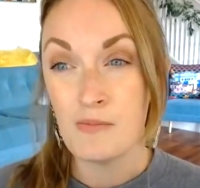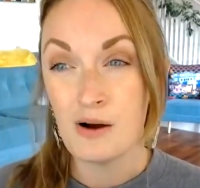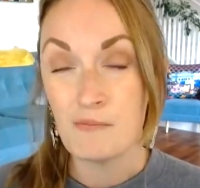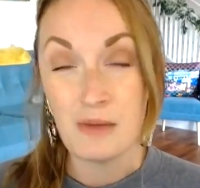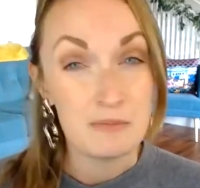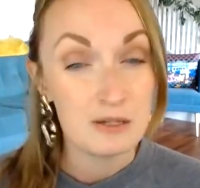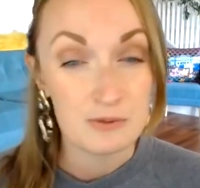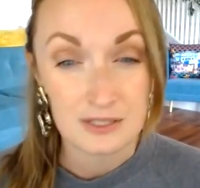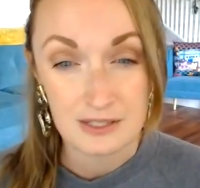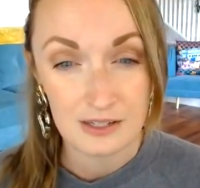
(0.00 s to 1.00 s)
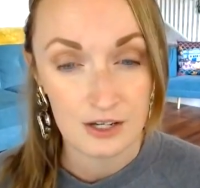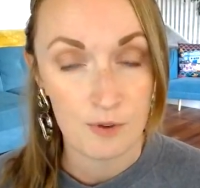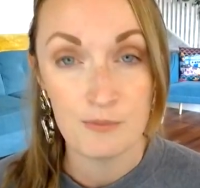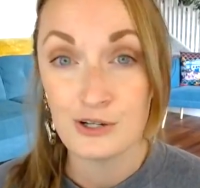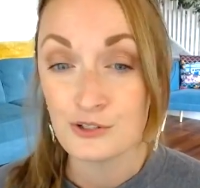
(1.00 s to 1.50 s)
maybe it was, you know,
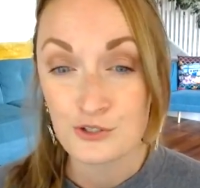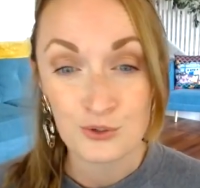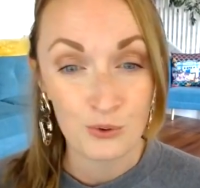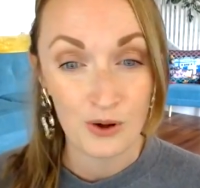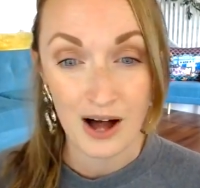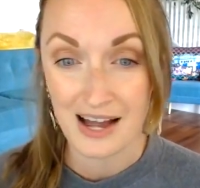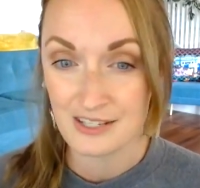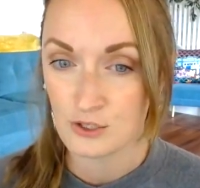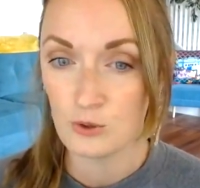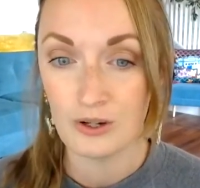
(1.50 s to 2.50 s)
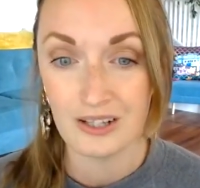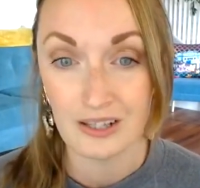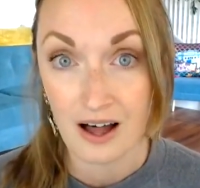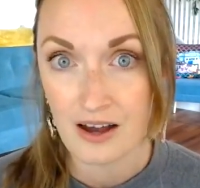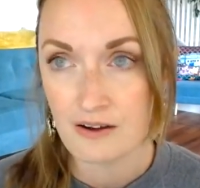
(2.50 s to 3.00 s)
middle school, high school. A
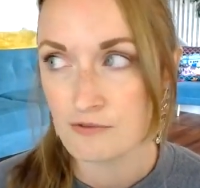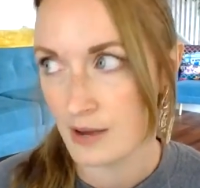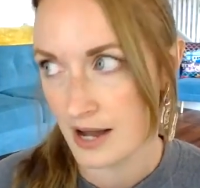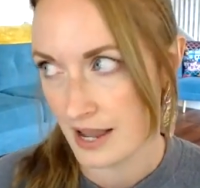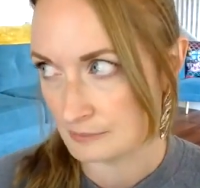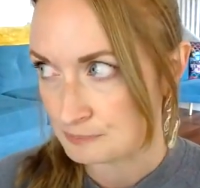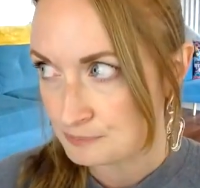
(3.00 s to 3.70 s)
lot of my